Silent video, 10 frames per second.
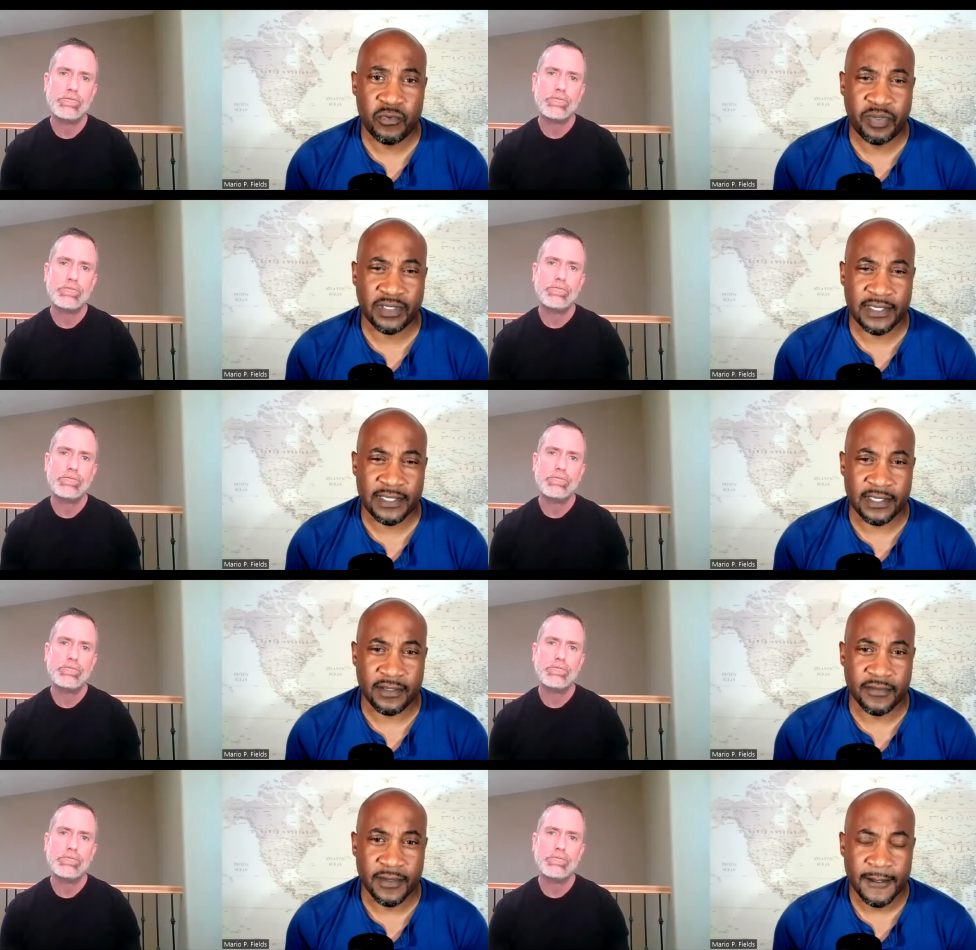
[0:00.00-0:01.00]

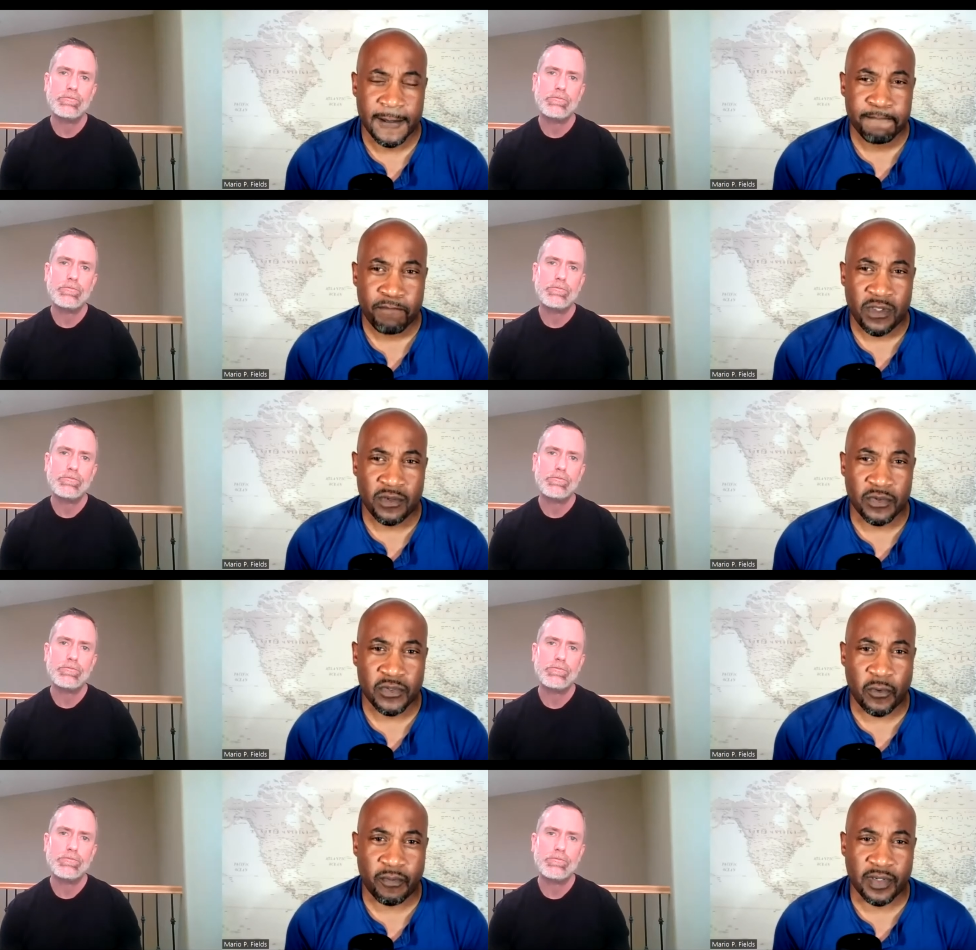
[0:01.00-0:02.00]
Speaker 1: believed you know your
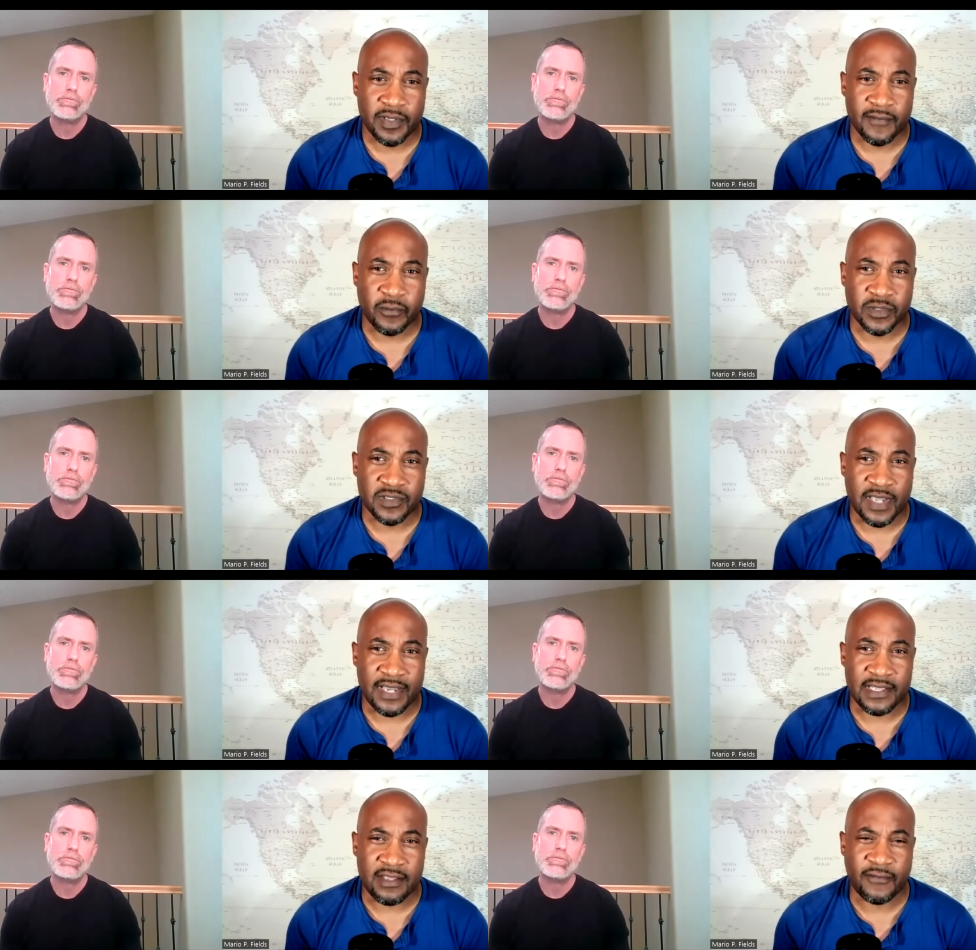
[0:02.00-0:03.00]
belief was that
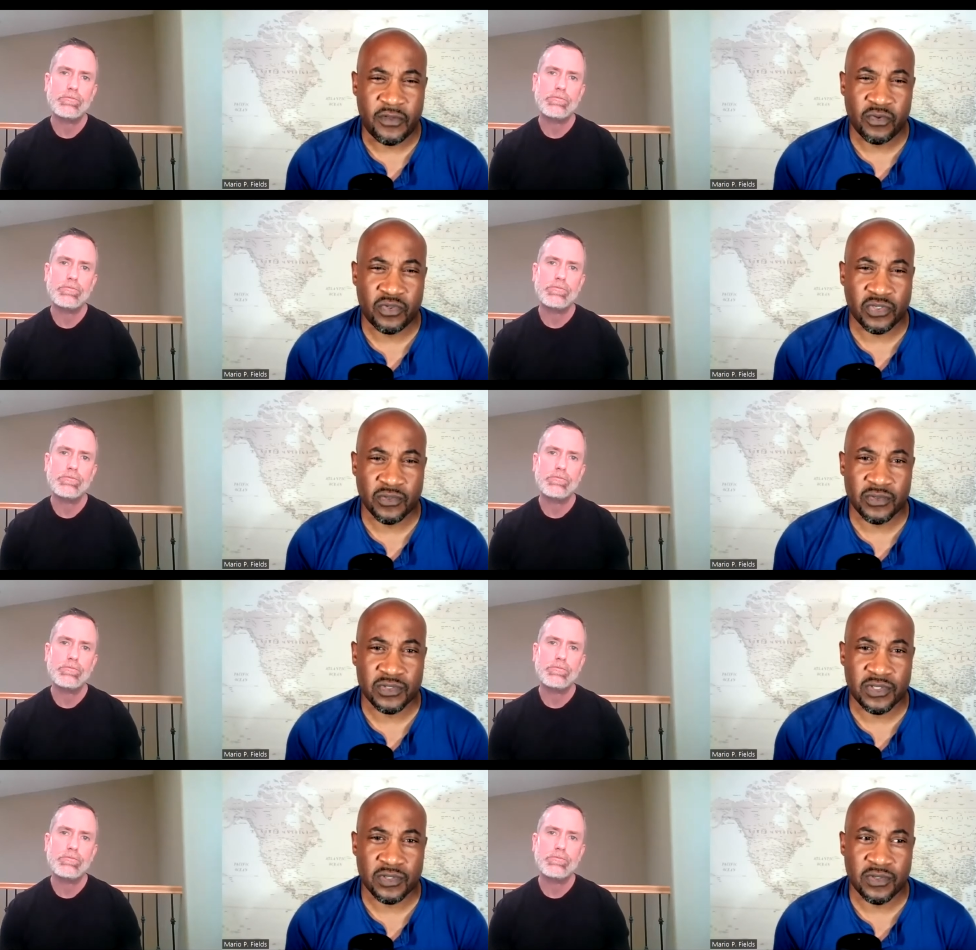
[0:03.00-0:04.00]
if you choose
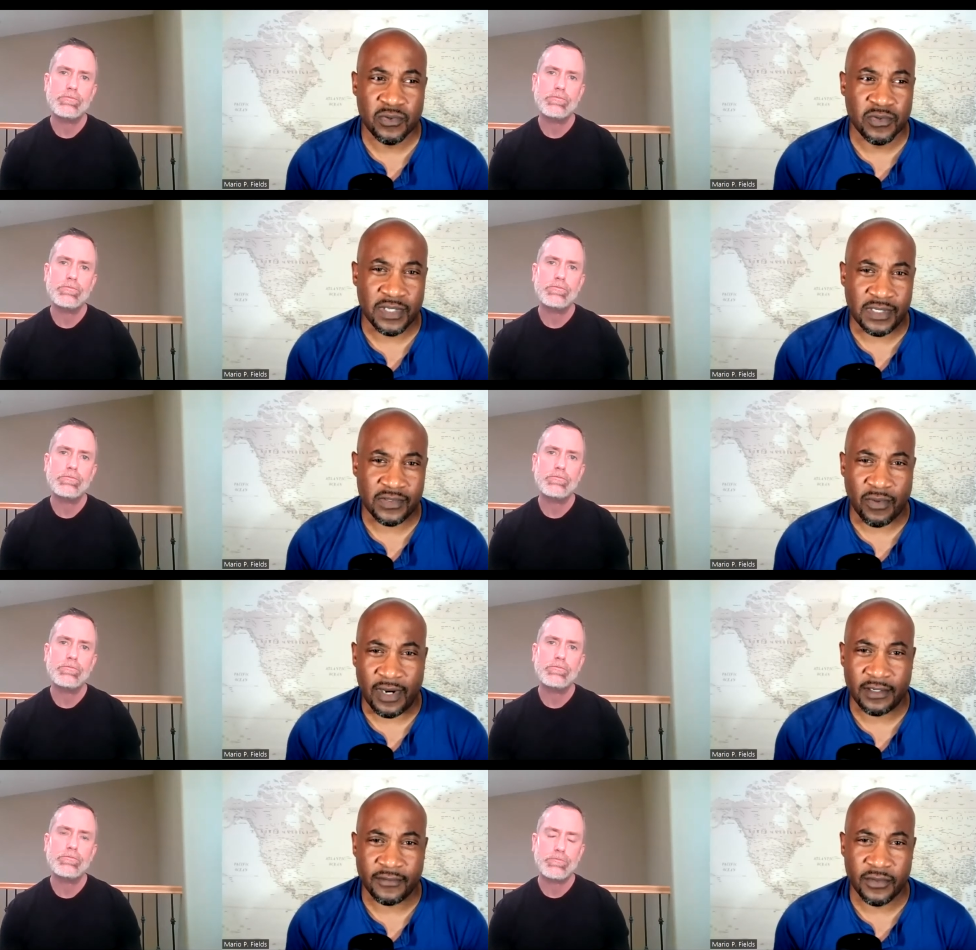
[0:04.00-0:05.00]
to do this right
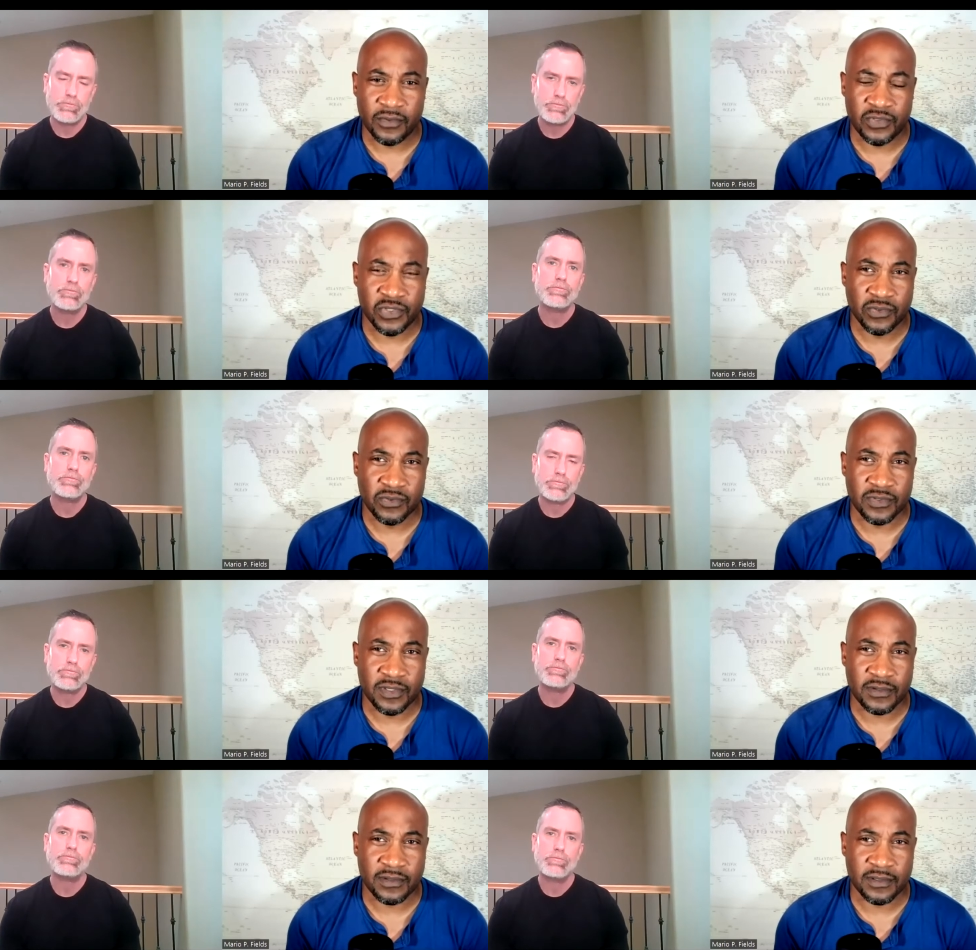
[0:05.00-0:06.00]
if you choose to,
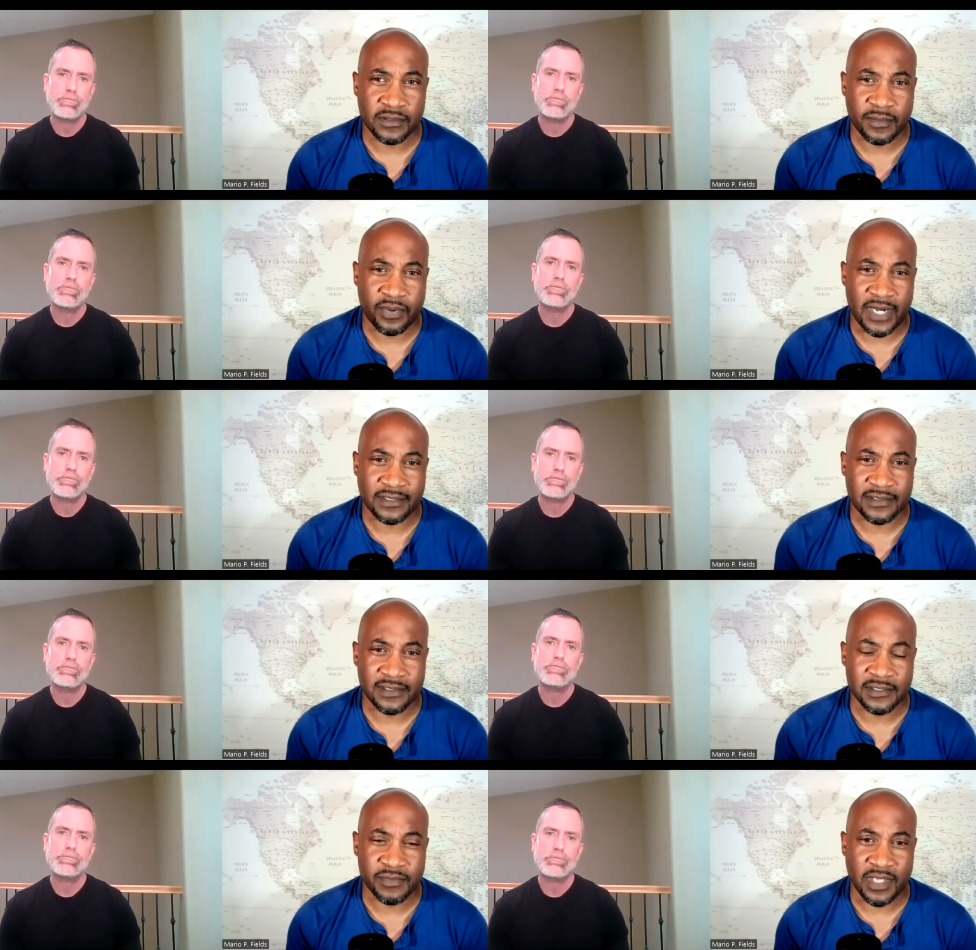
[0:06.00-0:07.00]
to, to practice
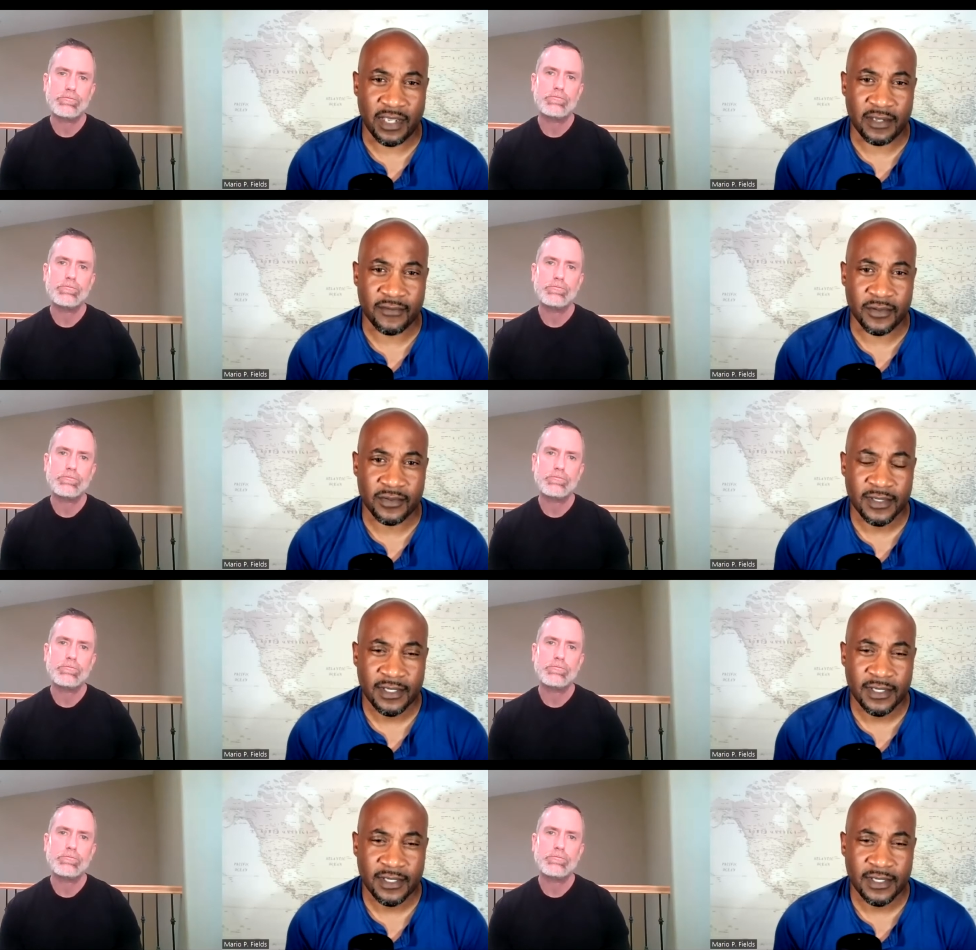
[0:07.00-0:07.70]
these behaviors